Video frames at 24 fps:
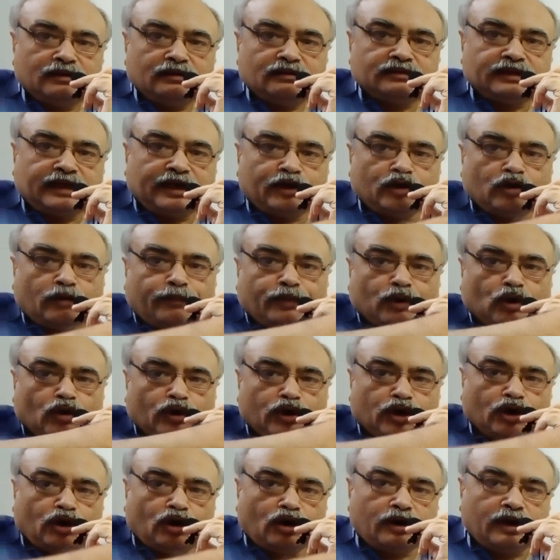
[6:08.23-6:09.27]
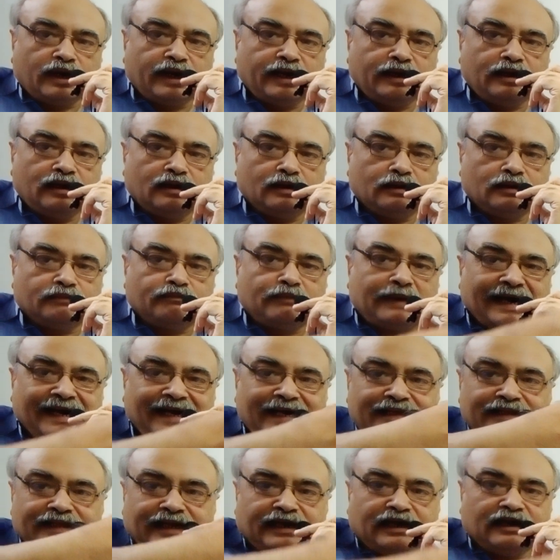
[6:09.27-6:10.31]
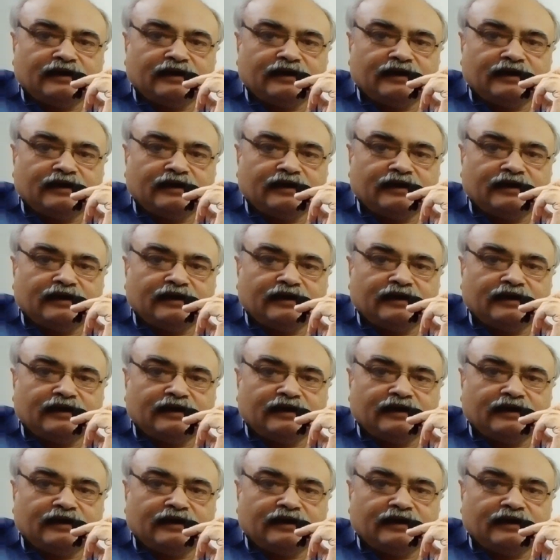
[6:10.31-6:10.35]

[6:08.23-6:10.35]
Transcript: that you procured in buying that